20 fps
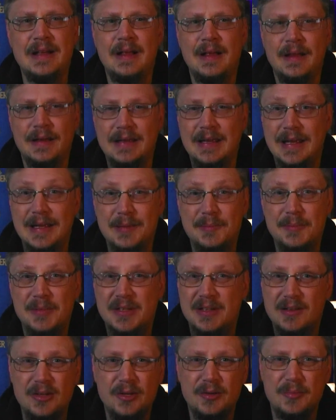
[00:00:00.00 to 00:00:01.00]
game, and a
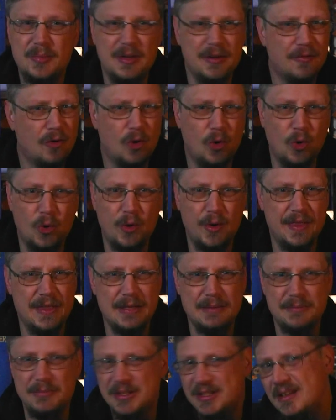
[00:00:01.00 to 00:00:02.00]
little bit of a horror theme,
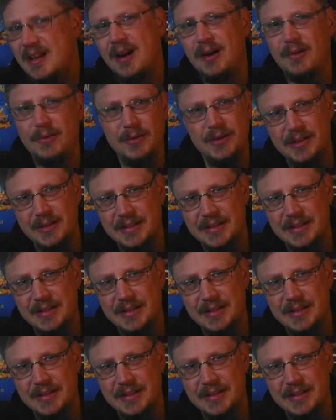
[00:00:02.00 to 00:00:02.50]
but not really.